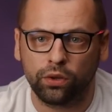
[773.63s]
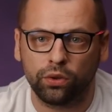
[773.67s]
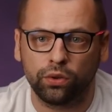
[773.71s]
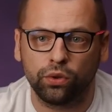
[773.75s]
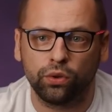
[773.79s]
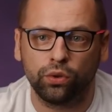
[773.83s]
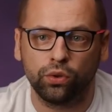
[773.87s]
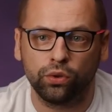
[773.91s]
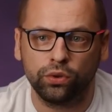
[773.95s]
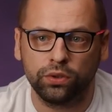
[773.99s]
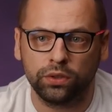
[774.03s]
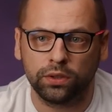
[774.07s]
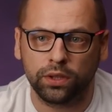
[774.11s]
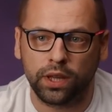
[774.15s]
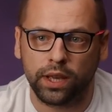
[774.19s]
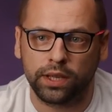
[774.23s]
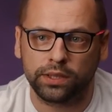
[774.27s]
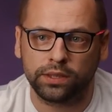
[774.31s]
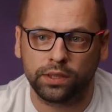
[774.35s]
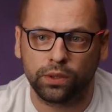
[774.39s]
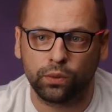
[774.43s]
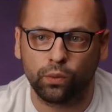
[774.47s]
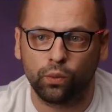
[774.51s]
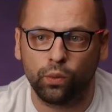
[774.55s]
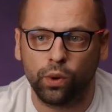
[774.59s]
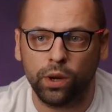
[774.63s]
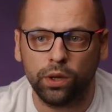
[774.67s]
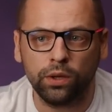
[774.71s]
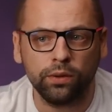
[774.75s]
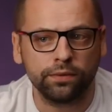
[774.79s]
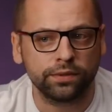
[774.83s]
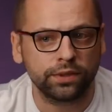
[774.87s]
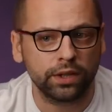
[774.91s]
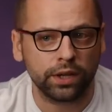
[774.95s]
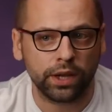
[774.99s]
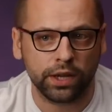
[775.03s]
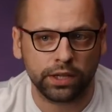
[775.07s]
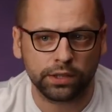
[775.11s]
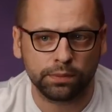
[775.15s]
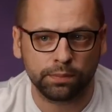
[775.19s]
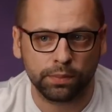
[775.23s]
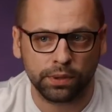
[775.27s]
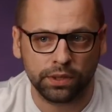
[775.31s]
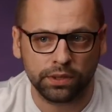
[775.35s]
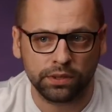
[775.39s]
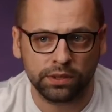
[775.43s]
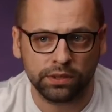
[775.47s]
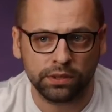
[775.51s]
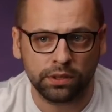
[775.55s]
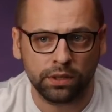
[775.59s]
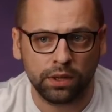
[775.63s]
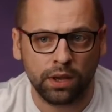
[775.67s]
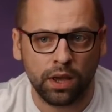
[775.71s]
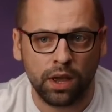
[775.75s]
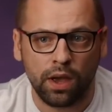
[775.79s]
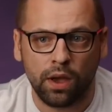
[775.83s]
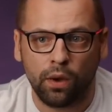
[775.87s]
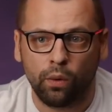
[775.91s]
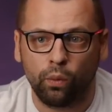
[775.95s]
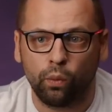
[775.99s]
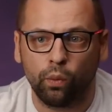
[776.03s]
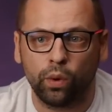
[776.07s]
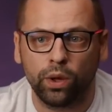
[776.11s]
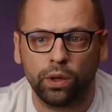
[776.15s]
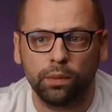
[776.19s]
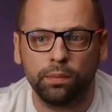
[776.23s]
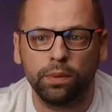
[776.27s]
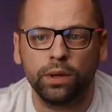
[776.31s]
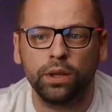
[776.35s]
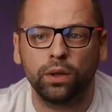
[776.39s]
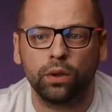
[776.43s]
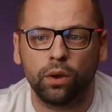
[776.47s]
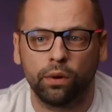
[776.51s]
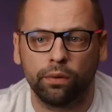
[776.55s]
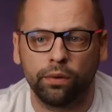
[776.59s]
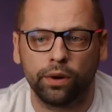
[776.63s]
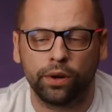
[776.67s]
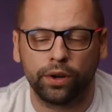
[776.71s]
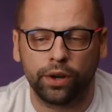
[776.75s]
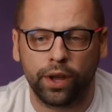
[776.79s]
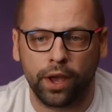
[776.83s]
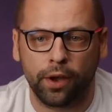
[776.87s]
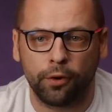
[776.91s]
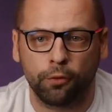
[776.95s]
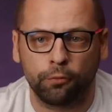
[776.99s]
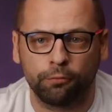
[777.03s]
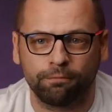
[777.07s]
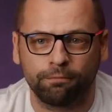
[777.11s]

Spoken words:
utilizing one of the ISPs will be lower now.